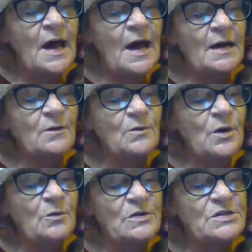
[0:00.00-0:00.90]
I don't
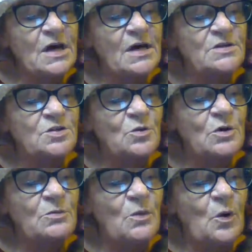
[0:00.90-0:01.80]
know which I
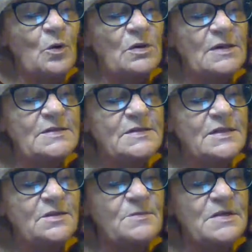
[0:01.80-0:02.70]
enjoyed more,
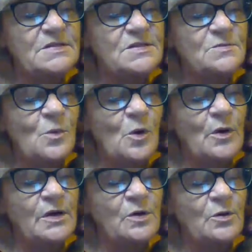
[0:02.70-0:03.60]
listening to Mrs.
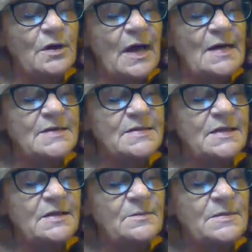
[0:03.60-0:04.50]
Morgan or
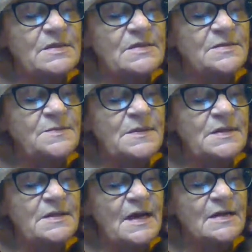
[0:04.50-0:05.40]
gazing at Mrs.
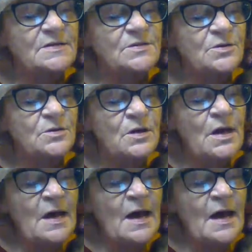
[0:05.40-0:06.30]
Pendexter.
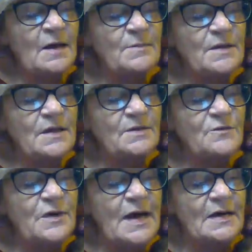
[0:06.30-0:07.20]
I believe
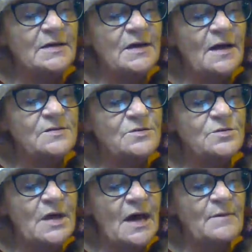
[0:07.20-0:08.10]
we had a nicer
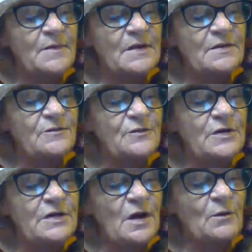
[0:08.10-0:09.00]
time than if
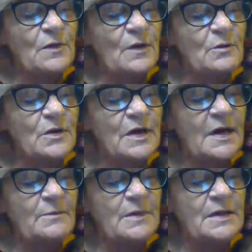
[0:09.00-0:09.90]
we'd known they were
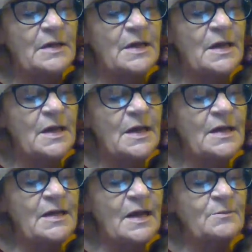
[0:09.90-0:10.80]
coming
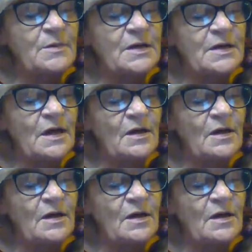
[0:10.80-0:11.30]
and had been